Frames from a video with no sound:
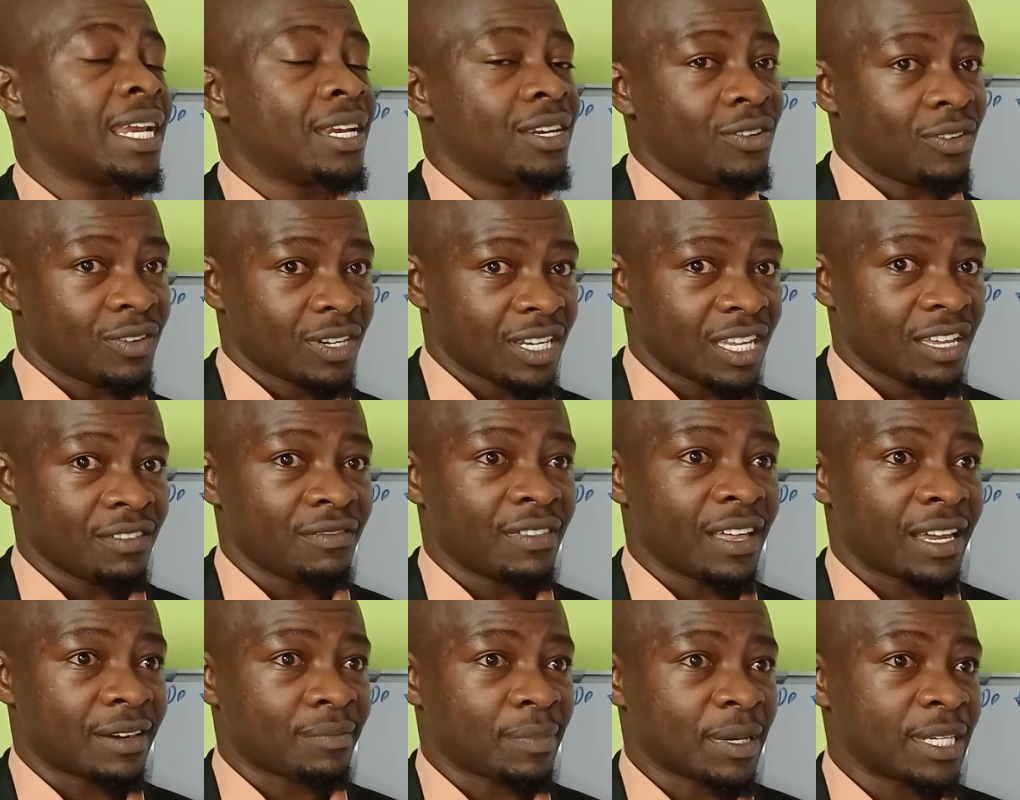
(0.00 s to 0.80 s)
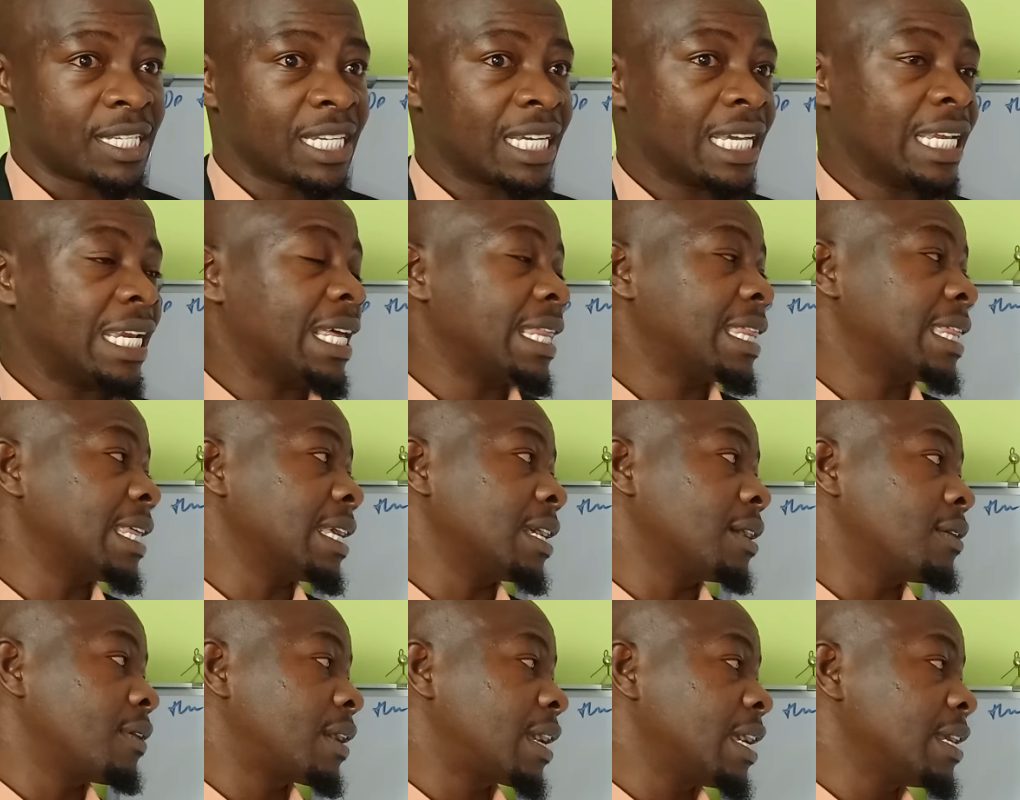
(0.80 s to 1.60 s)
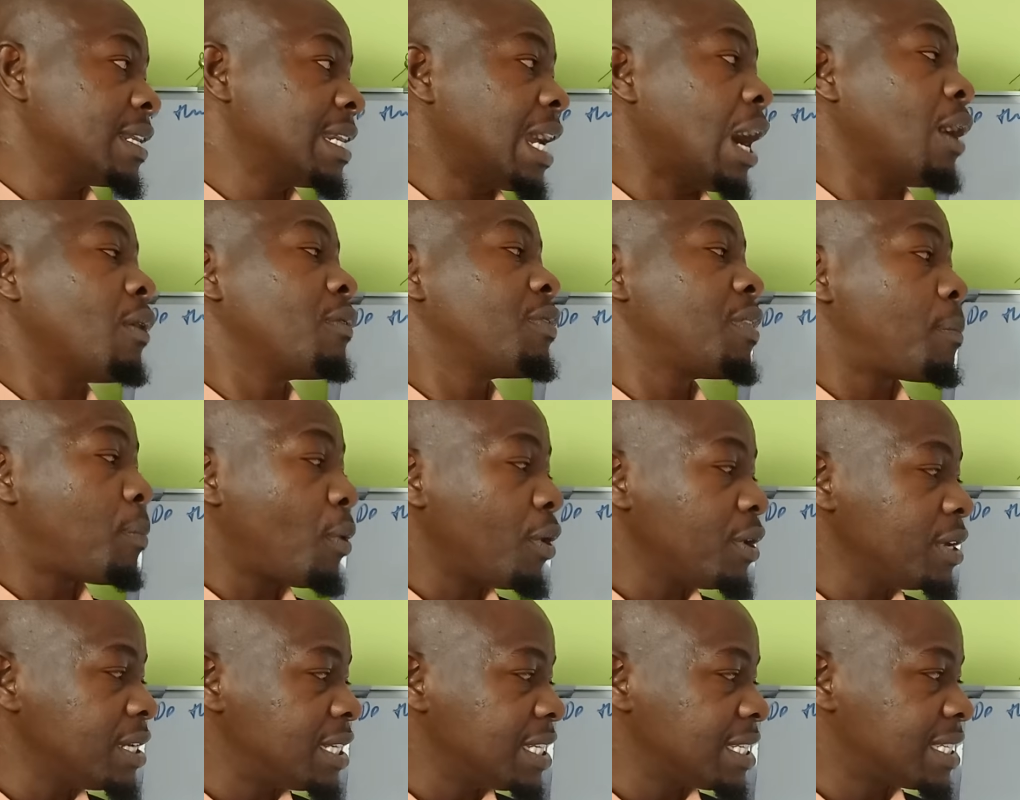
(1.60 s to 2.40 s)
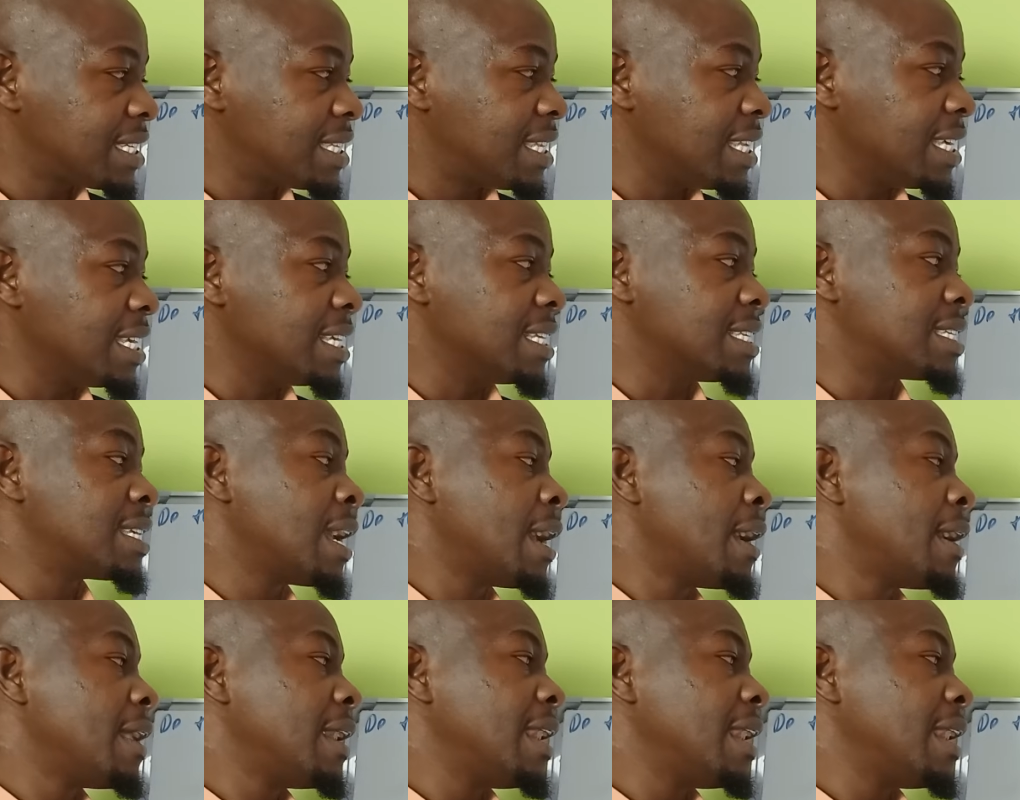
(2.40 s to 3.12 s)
Don't give that particular thing. Okay. Now the point is this.